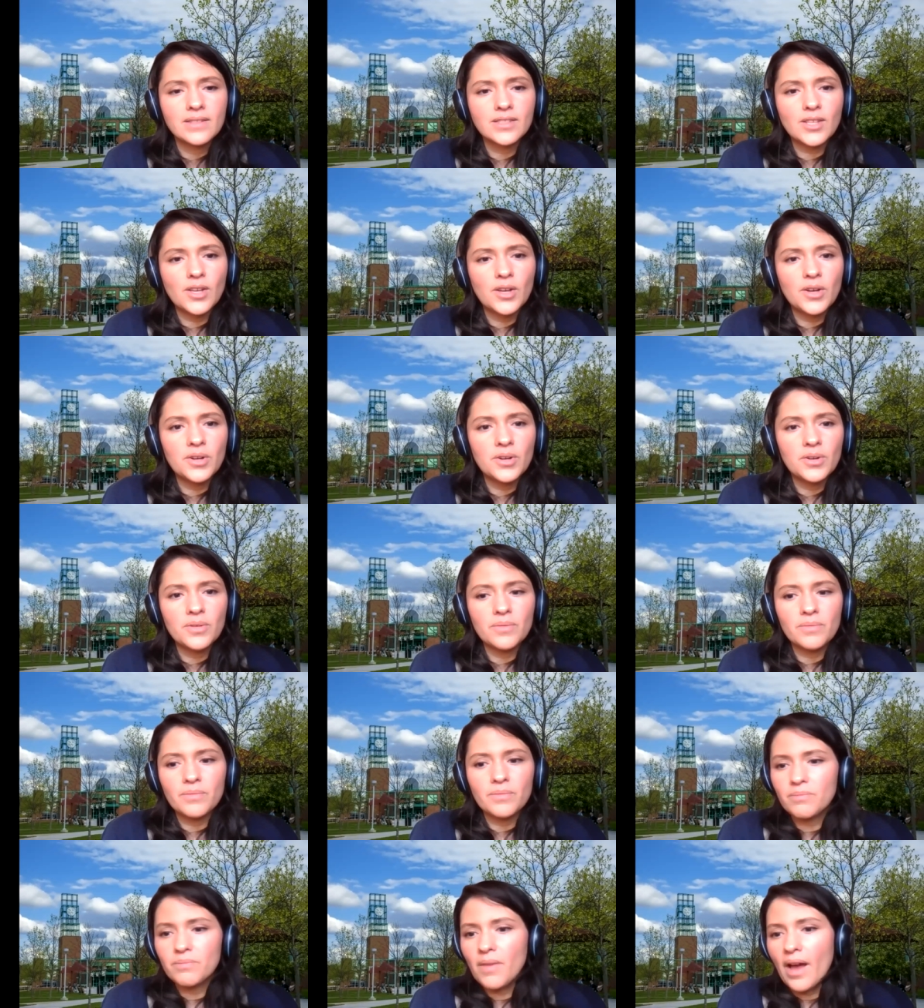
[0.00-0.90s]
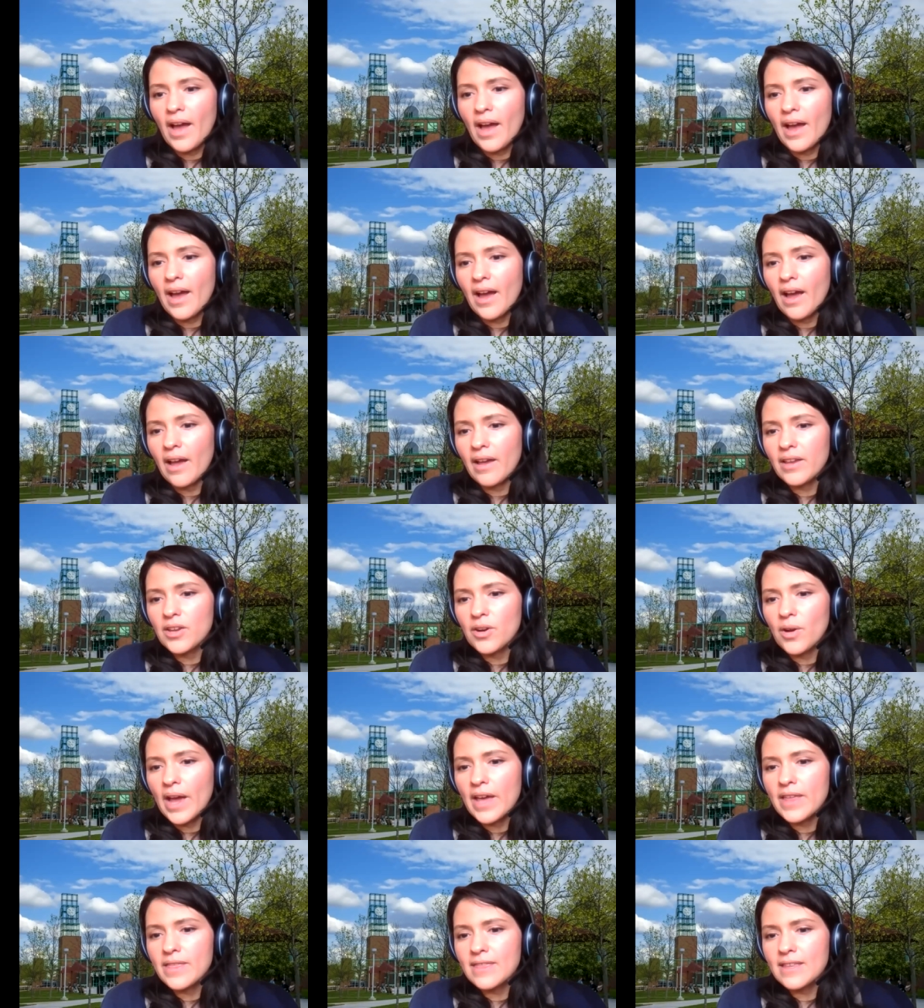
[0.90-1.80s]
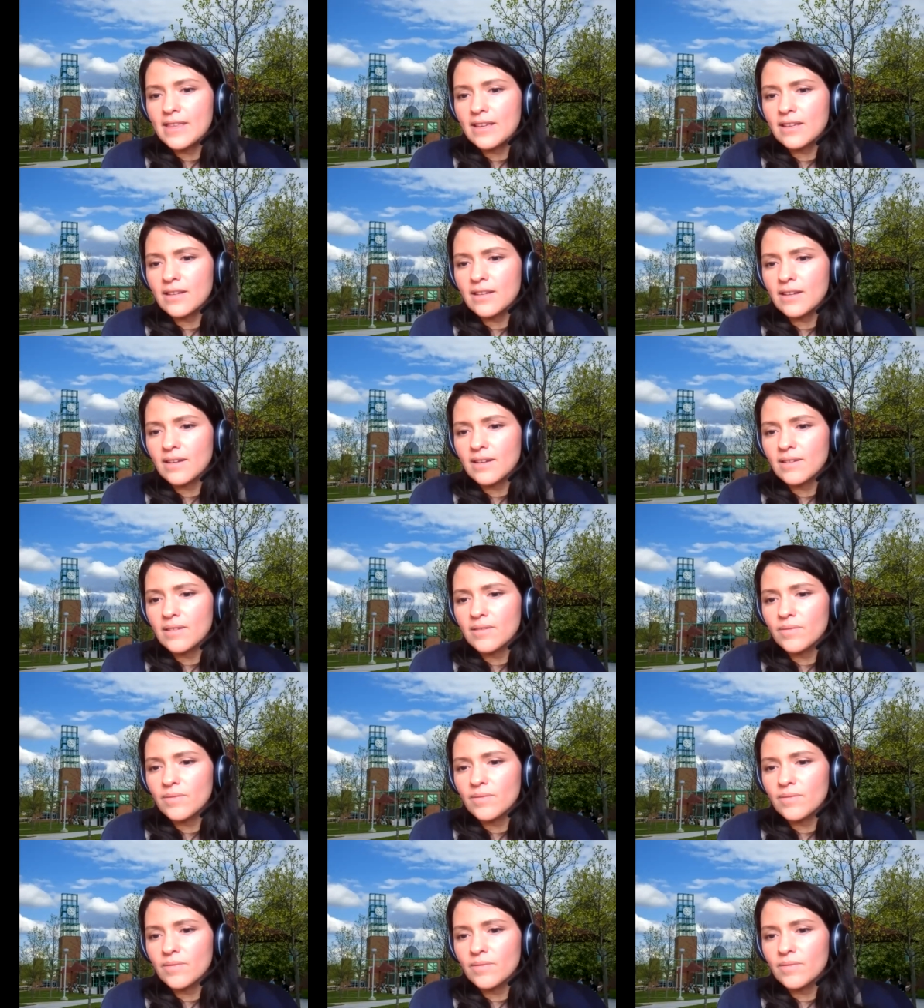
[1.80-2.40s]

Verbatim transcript: so, you know, I think